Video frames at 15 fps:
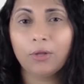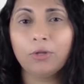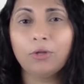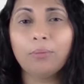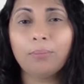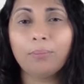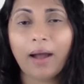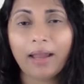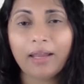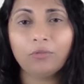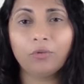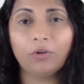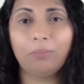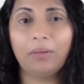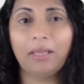your
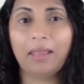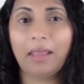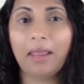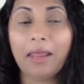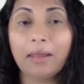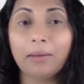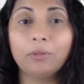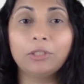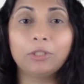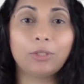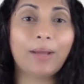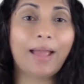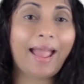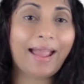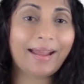mind would be able
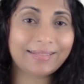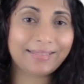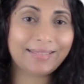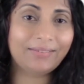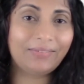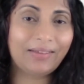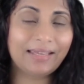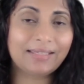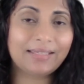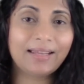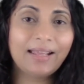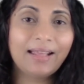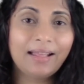to activate